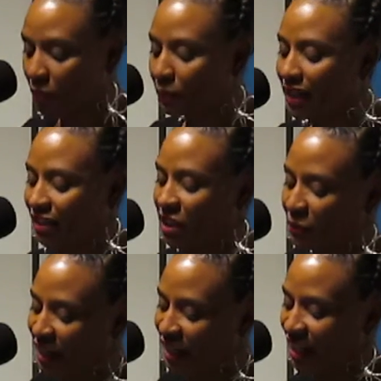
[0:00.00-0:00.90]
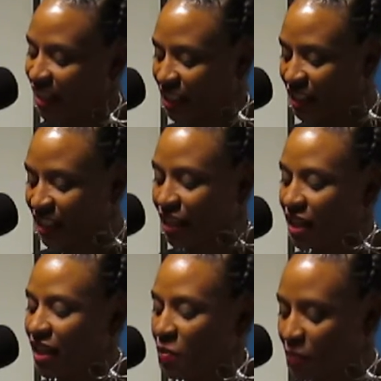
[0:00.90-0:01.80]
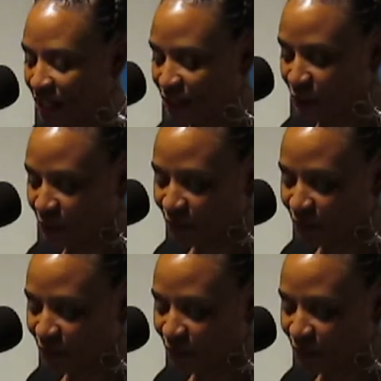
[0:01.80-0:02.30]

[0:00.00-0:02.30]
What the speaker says: Bosch's painting, Death and the Miser.